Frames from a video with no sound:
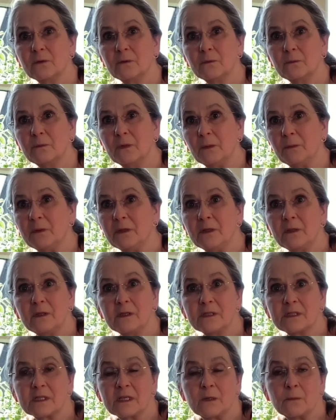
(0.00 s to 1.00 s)
maybe the
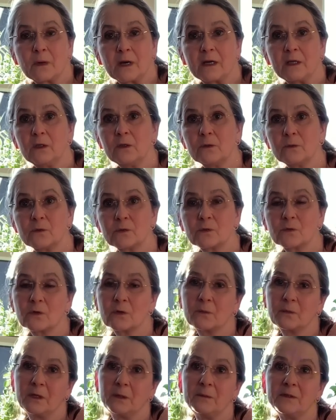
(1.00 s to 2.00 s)
same I used, or
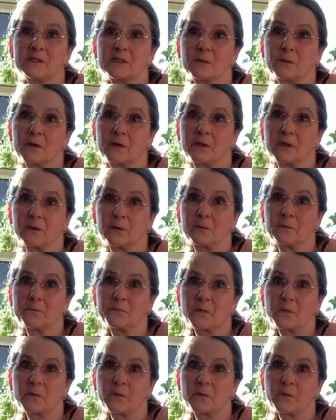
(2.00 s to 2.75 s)
maybe some other